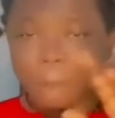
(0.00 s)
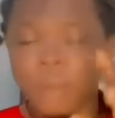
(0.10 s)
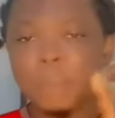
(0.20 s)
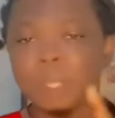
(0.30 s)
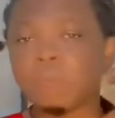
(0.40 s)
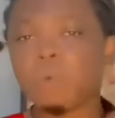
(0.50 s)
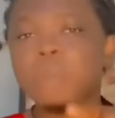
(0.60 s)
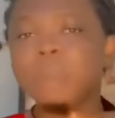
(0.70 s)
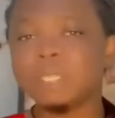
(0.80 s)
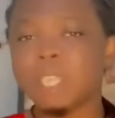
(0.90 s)
Then person
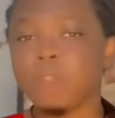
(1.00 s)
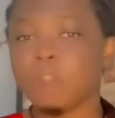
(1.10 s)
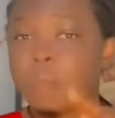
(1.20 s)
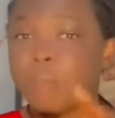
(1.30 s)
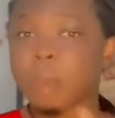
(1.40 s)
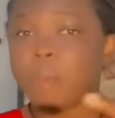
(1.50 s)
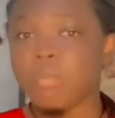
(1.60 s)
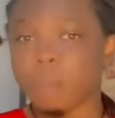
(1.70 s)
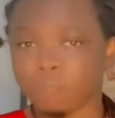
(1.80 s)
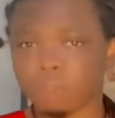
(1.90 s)
will be seeing you know my baba
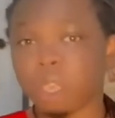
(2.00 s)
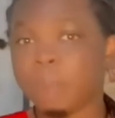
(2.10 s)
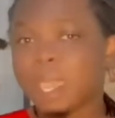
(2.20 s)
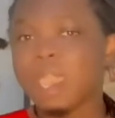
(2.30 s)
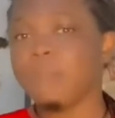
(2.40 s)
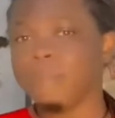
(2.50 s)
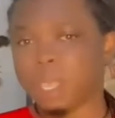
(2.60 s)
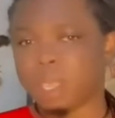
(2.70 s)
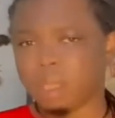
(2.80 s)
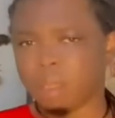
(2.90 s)
boy about so you can be